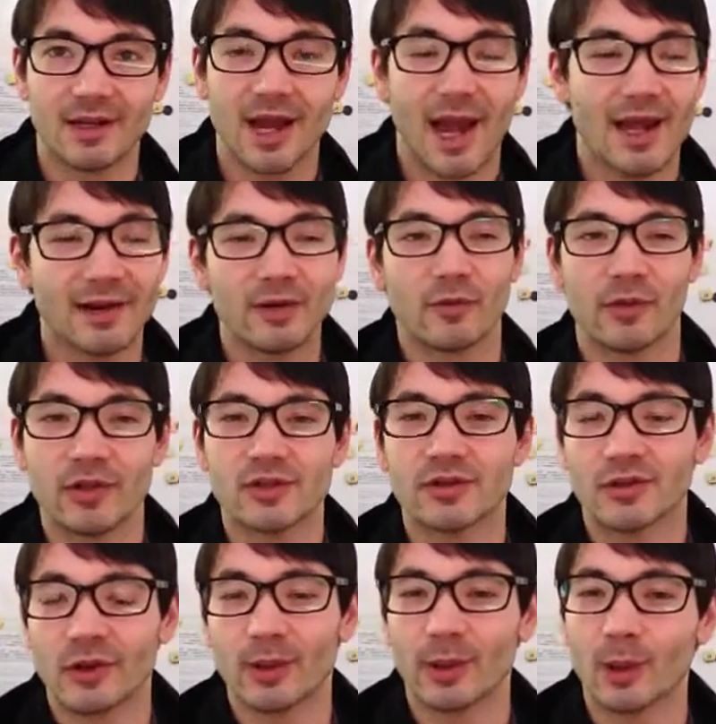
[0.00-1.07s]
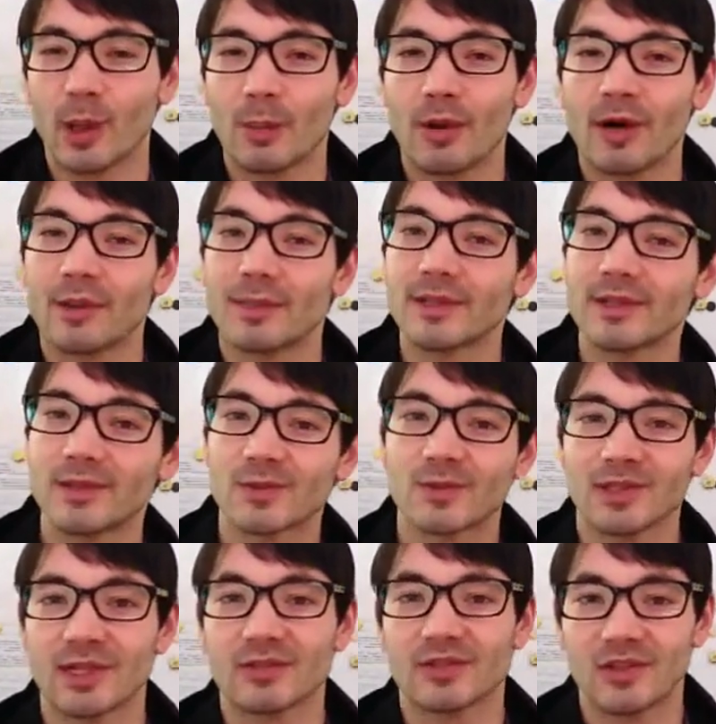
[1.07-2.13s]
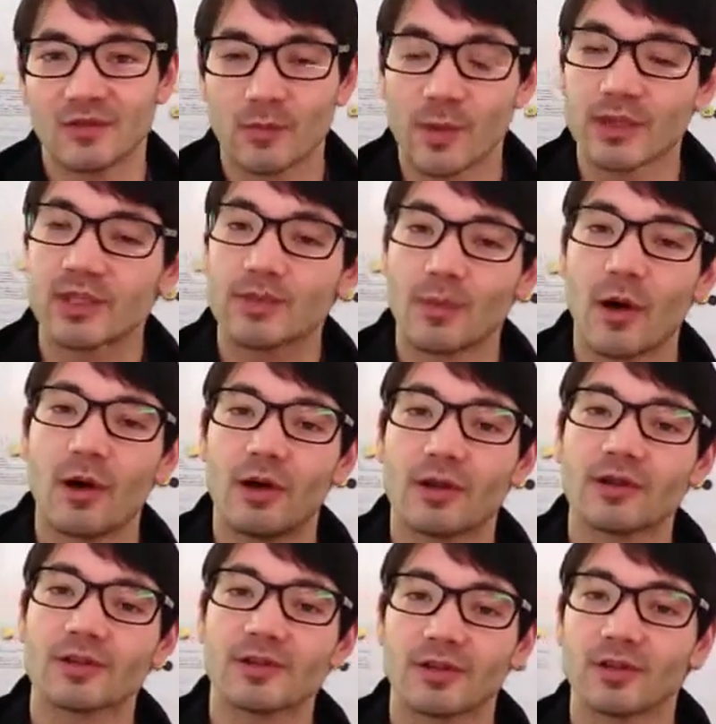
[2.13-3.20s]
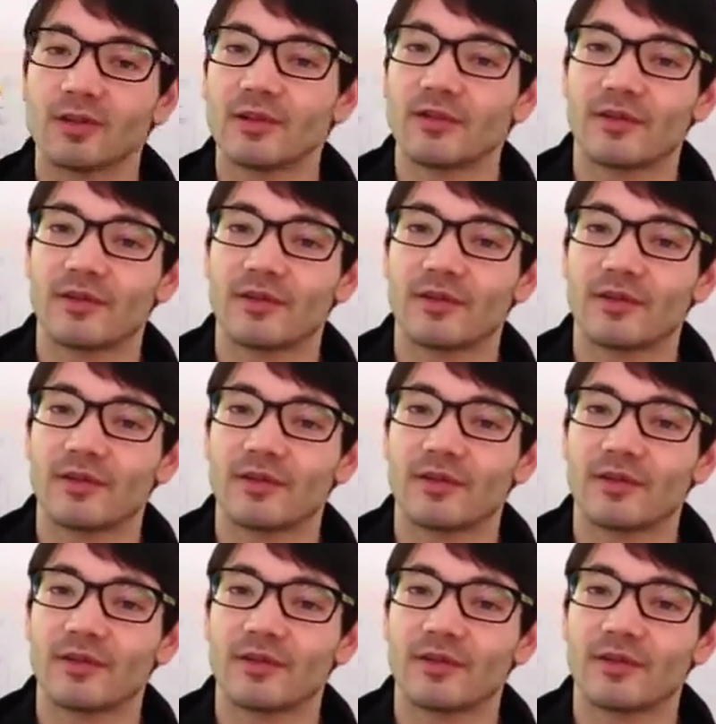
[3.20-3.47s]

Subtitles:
I had an original going away party, but this was like just for my small circle of